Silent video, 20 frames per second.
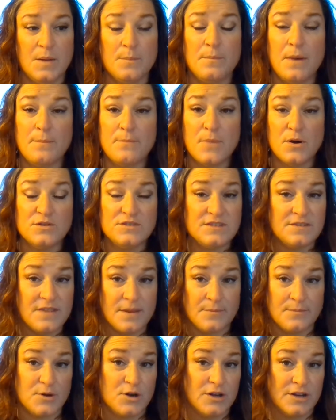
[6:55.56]
But most of
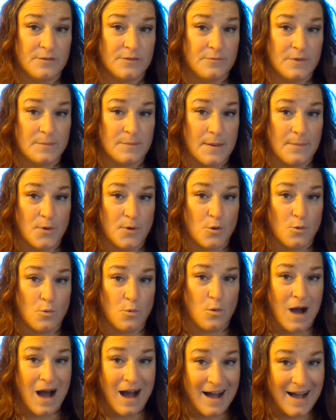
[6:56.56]
them couldn't remember
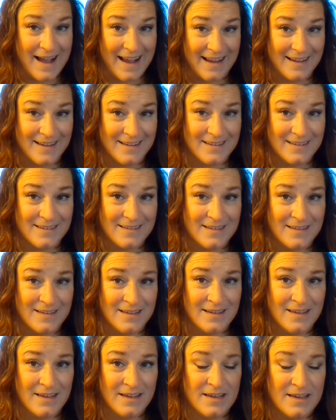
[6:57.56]
why.
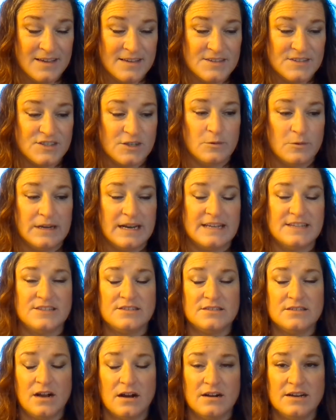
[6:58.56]
So what I
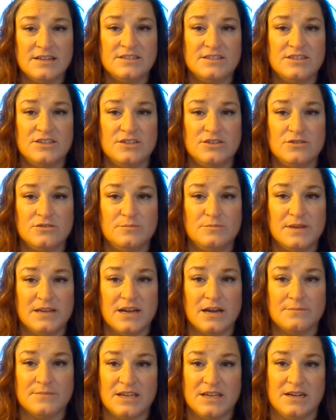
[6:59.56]
started to
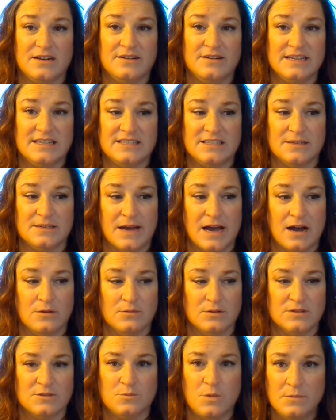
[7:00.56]
become curious
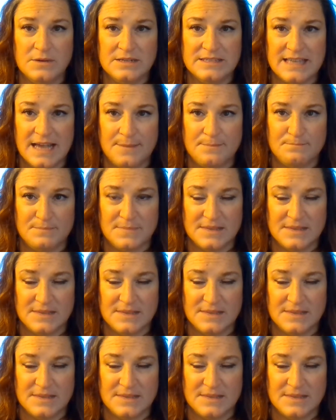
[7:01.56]
about was, what was that